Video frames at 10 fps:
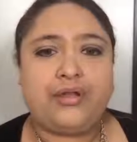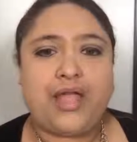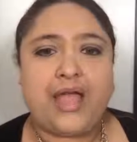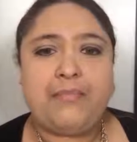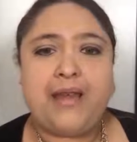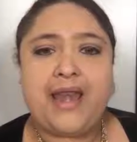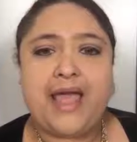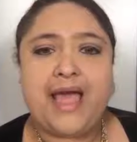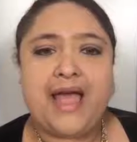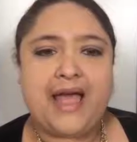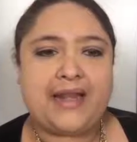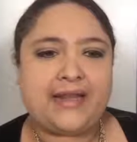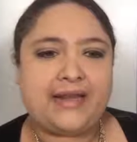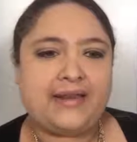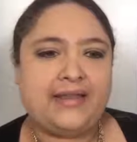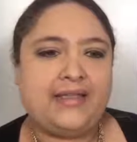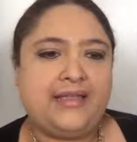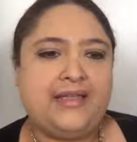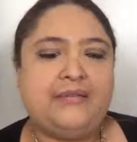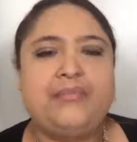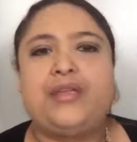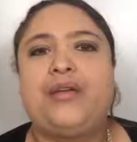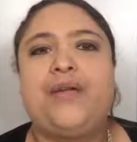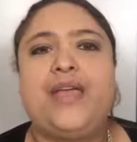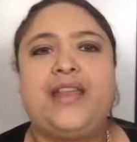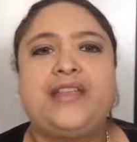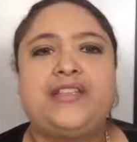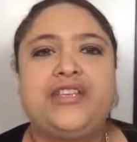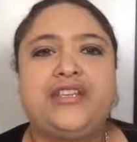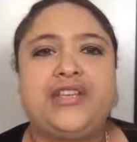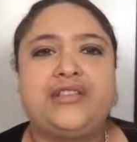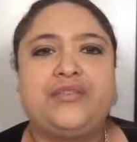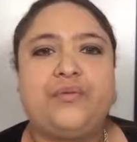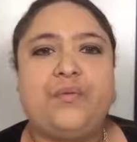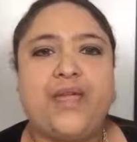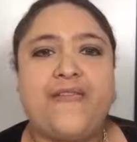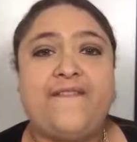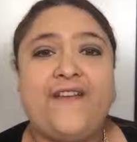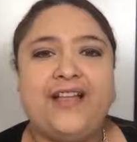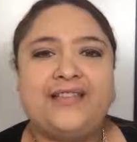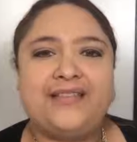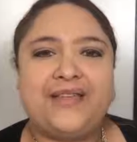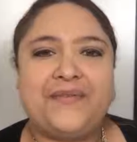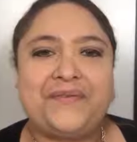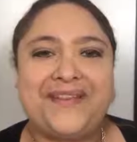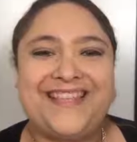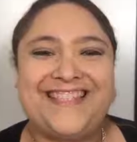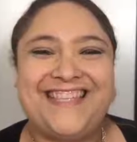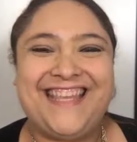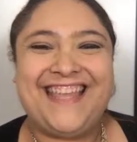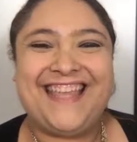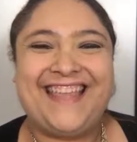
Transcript: hablar. Go ahead and change it into a white font so everyone can see.